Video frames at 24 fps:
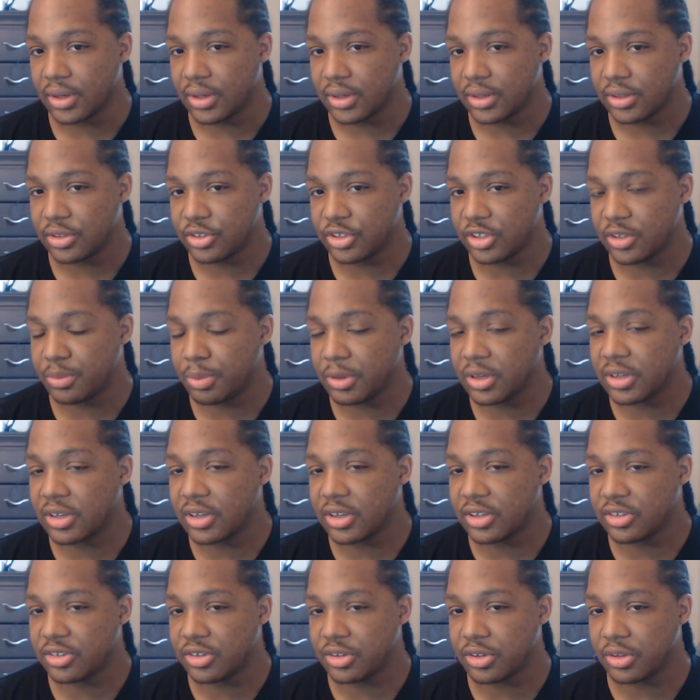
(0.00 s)
Just because
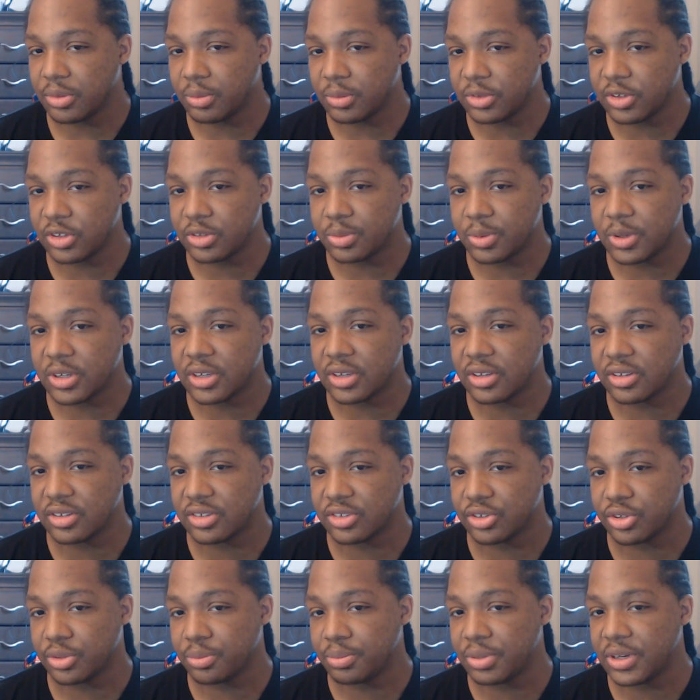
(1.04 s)
just because it's on
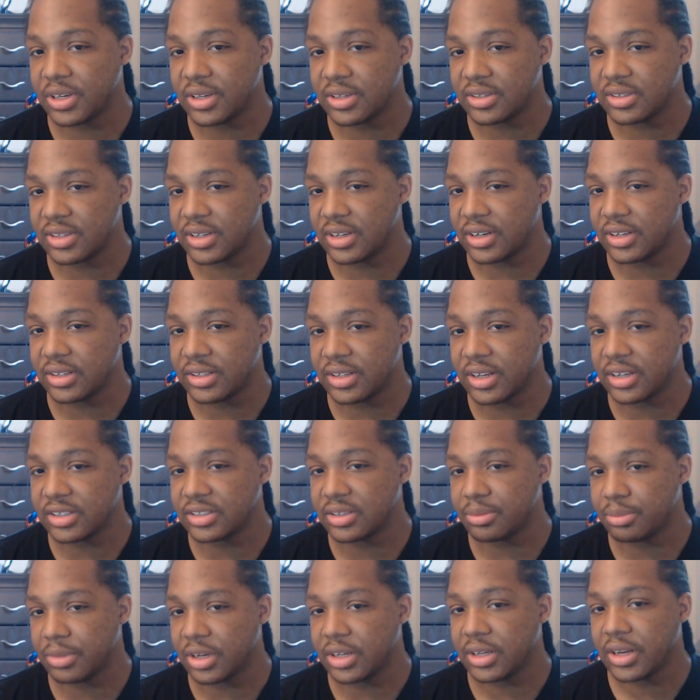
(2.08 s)
P C, it doesn't
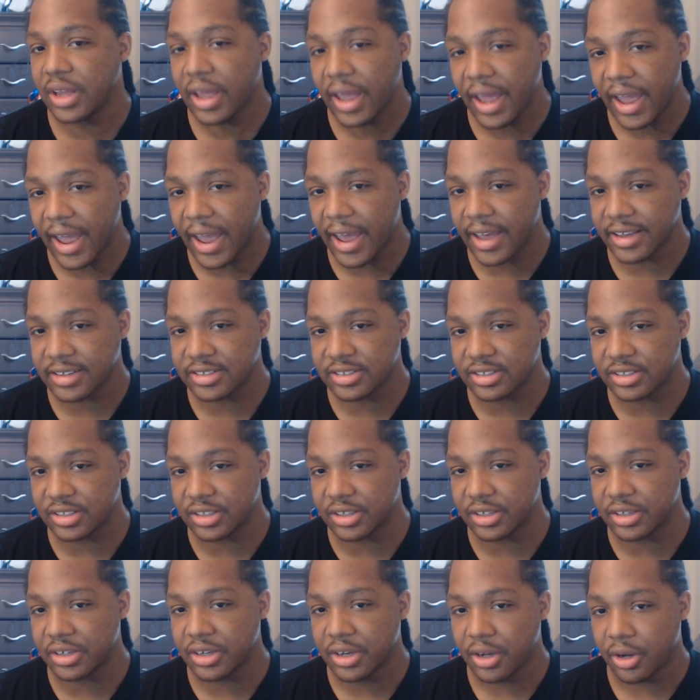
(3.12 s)
mean it has to
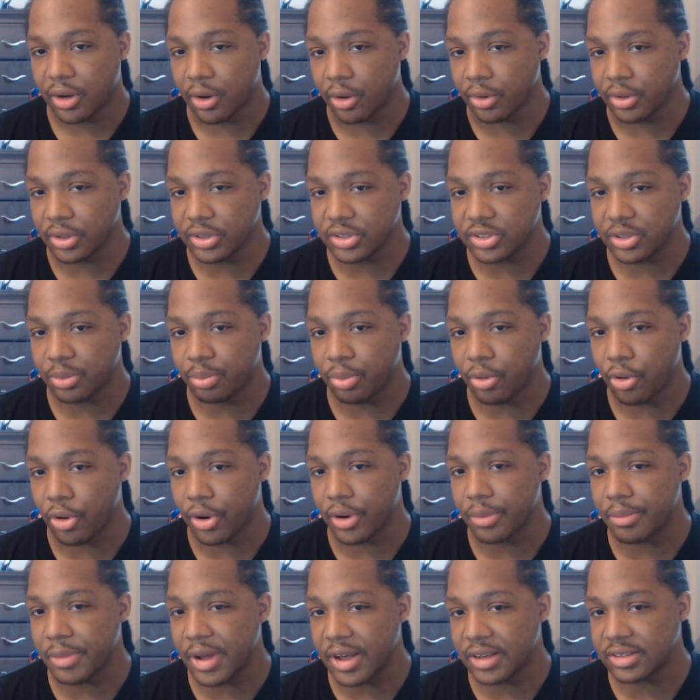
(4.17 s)
only support
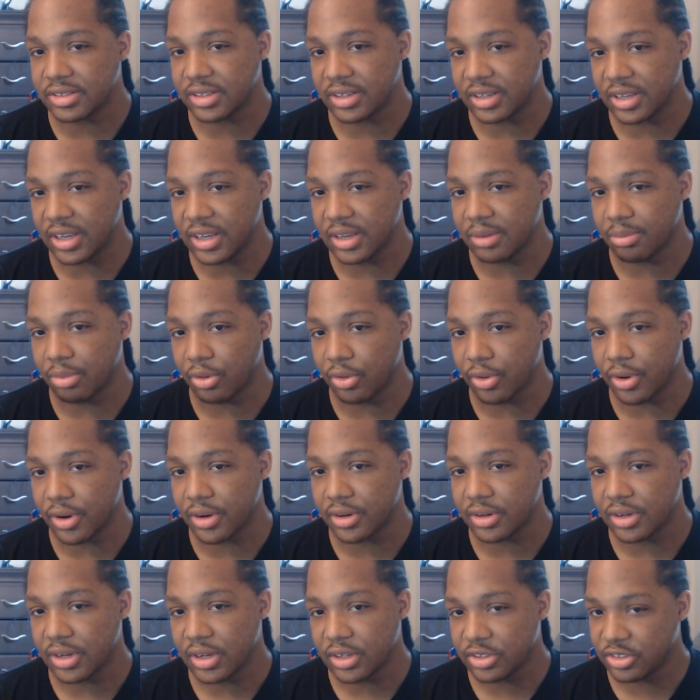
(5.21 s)
mouse and keyboard.
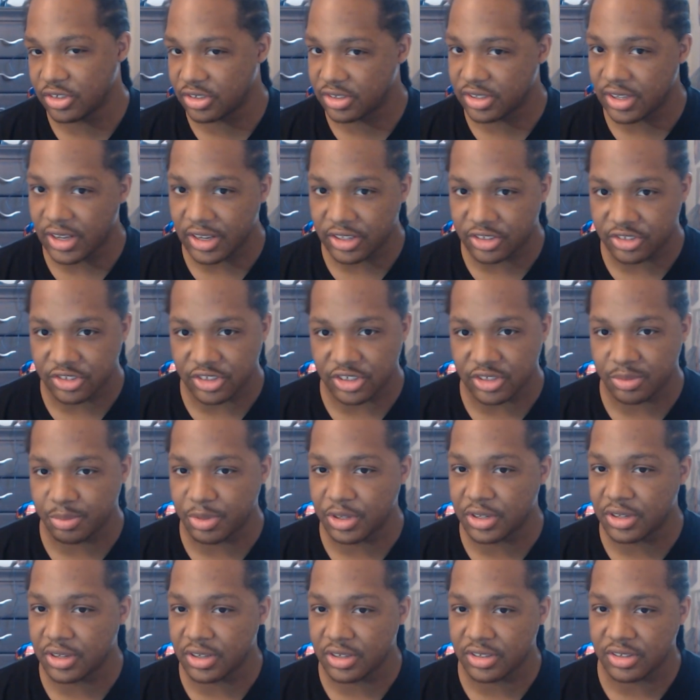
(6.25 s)
Just like just
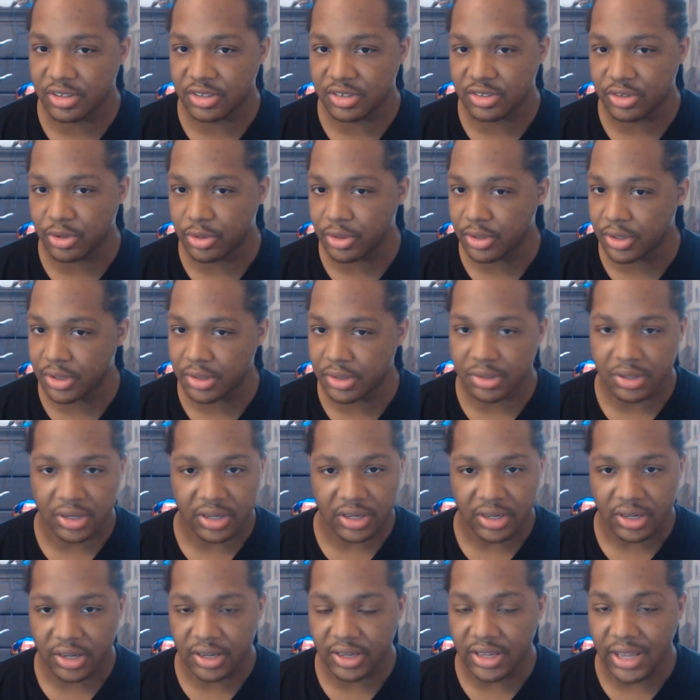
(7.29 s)
because it's on
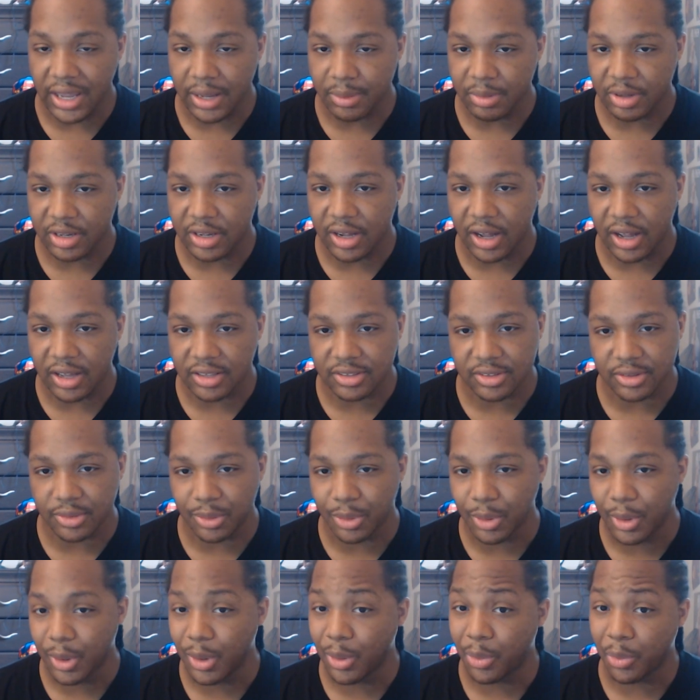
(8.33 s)
a gaming console,
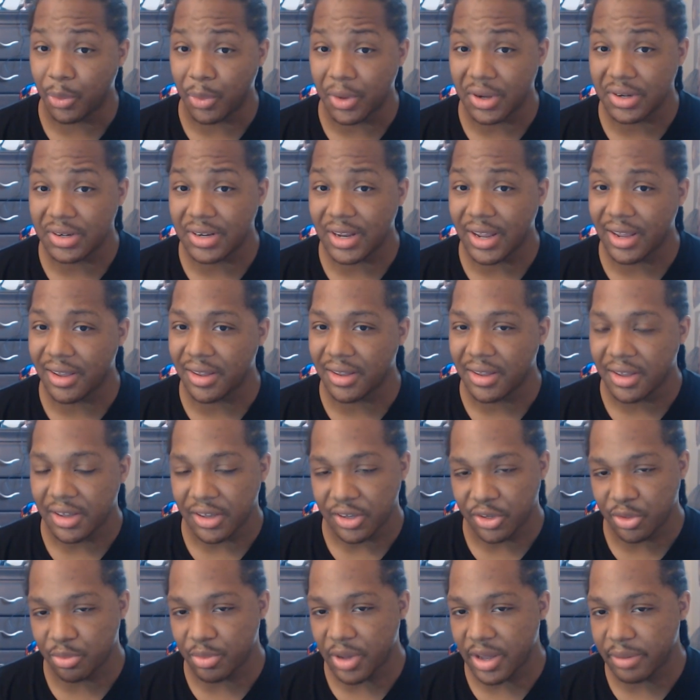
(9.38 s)
one day you
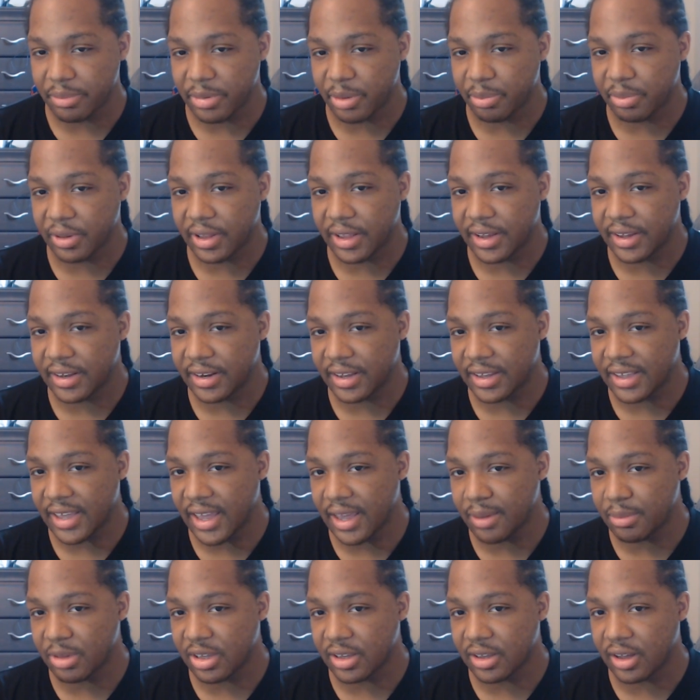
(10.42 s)
might be playing a
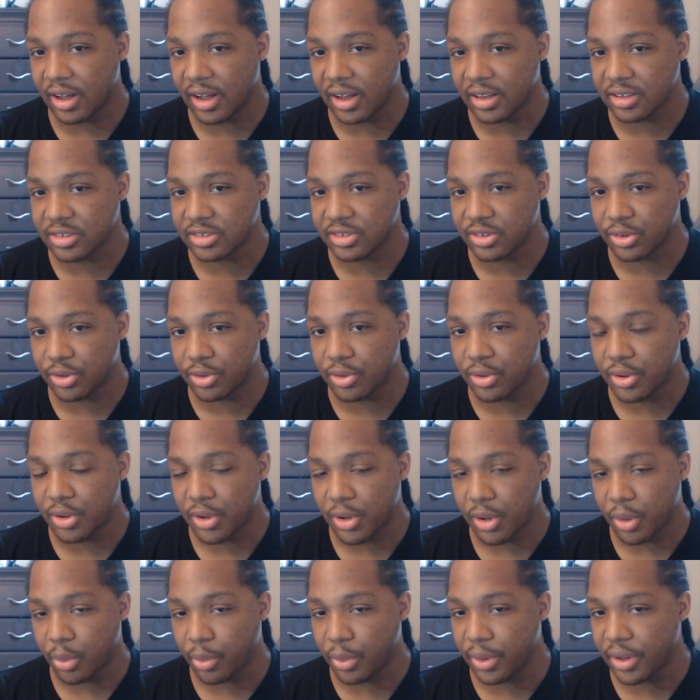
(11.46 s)
gaming console
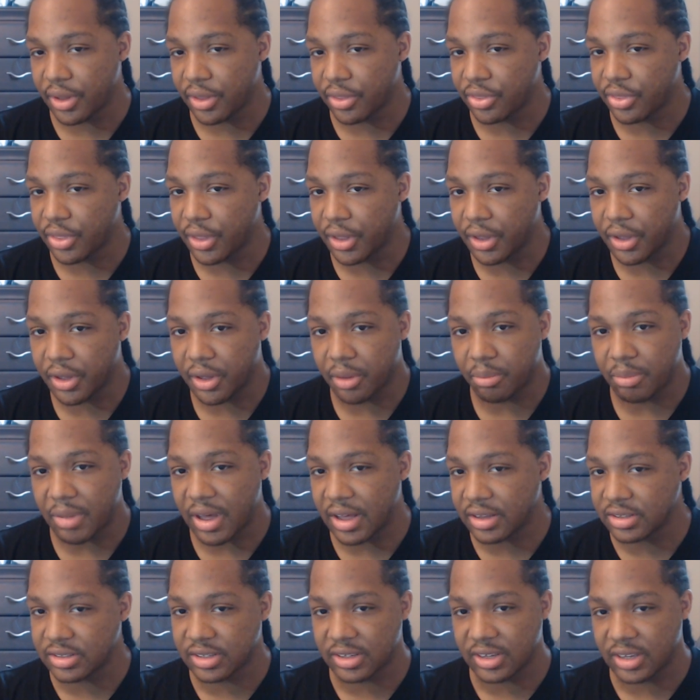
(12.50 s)
with uh, mouse
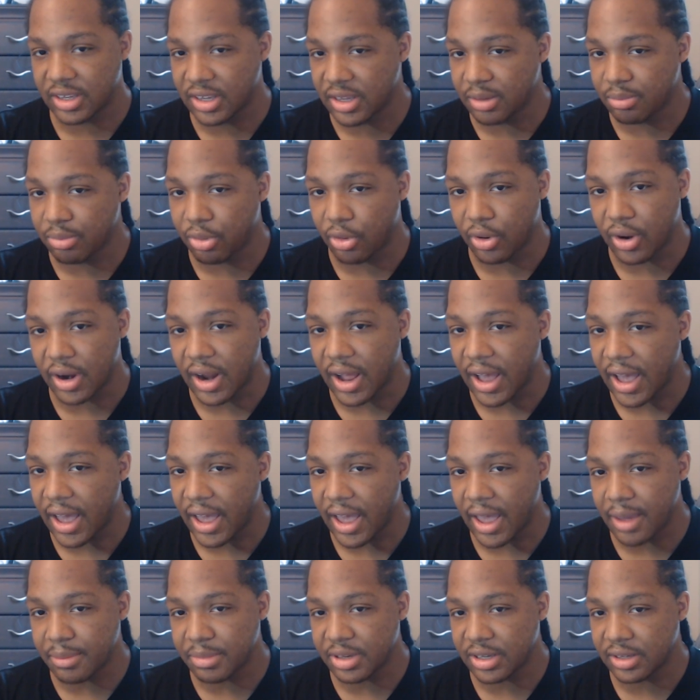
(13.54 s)
and keyboard. I
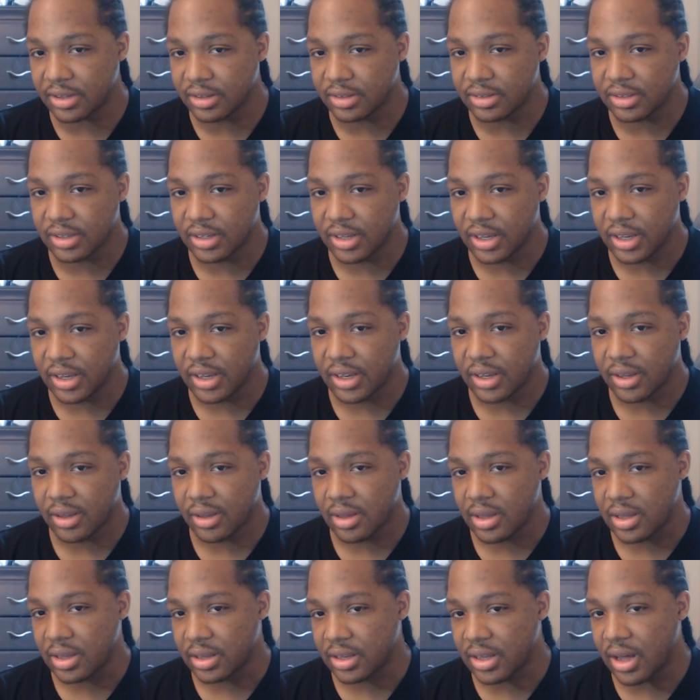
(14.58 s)
mean,
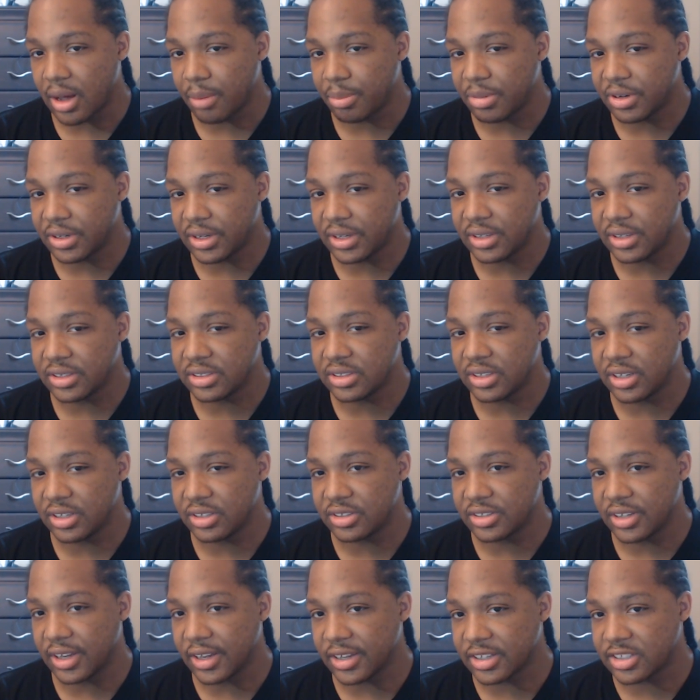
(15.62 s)
companies need to
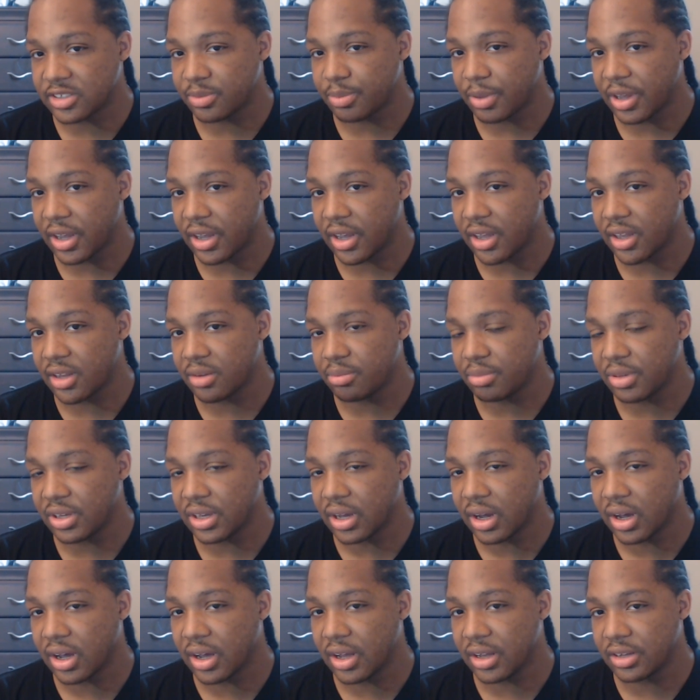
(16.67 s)
expand
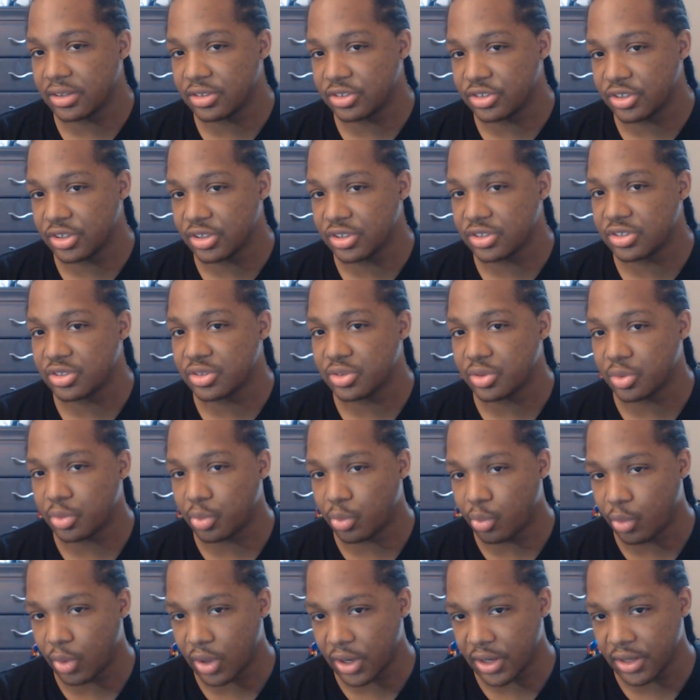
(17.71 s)
beyond just
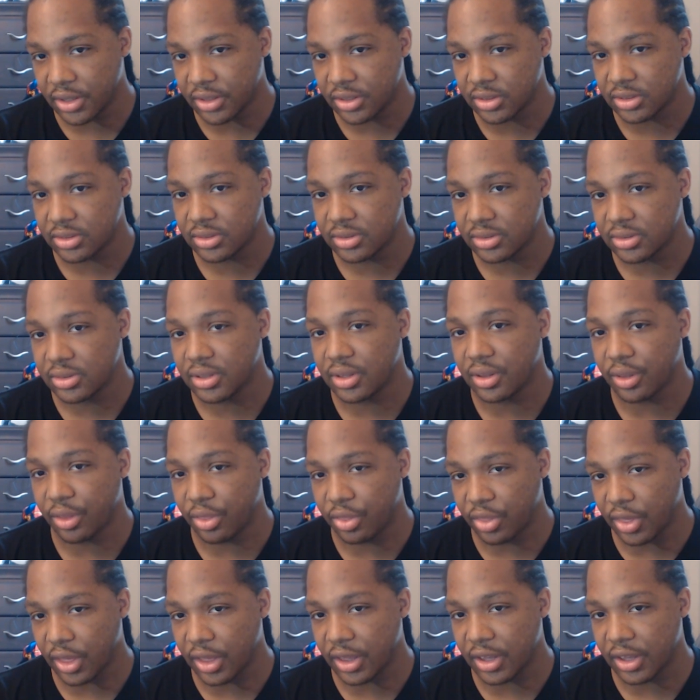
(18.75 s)
one
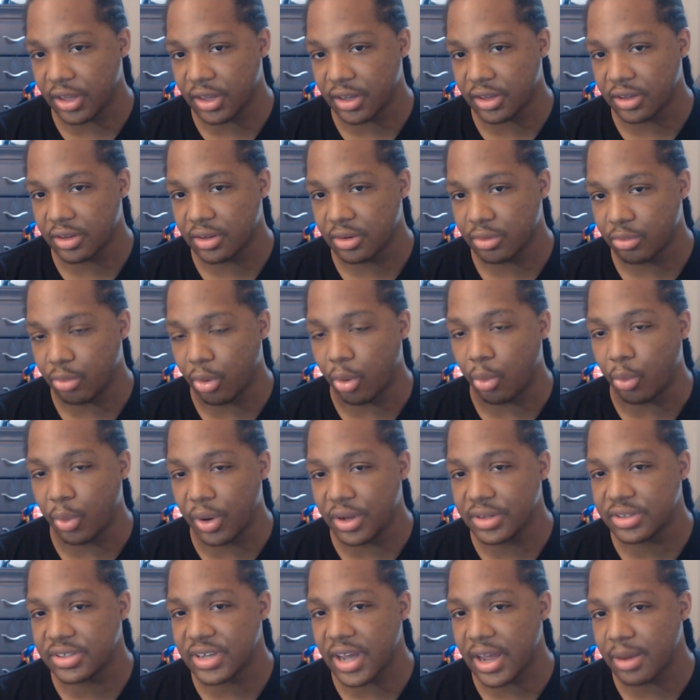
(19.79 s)
thing, well, one
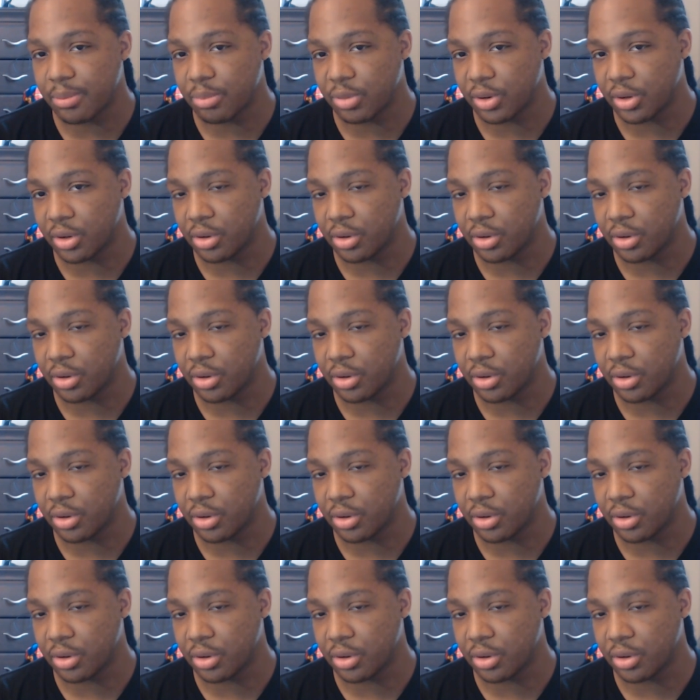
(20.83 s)
type of